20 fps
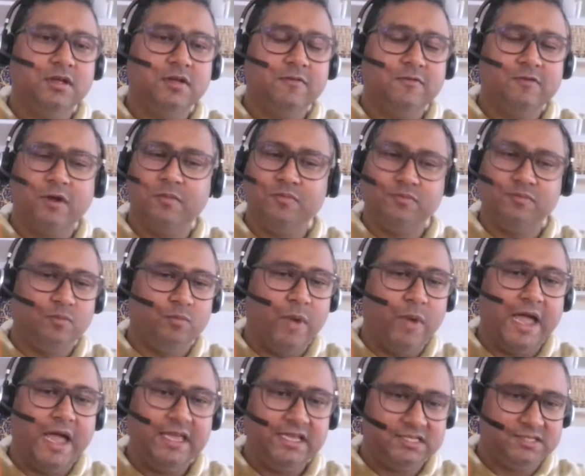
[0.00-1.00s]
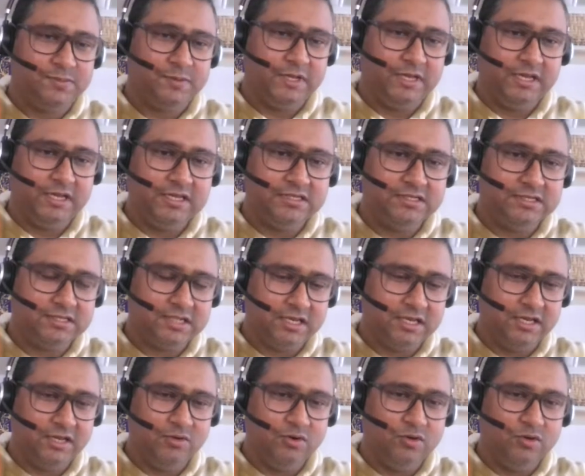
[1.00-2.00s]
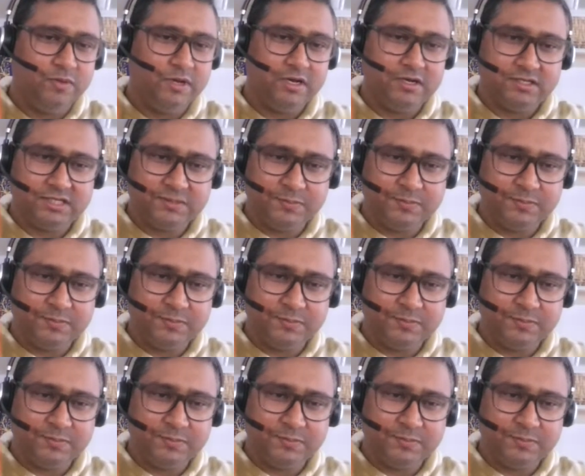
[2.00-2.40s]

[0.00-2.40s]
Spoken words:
From my experience in Europe and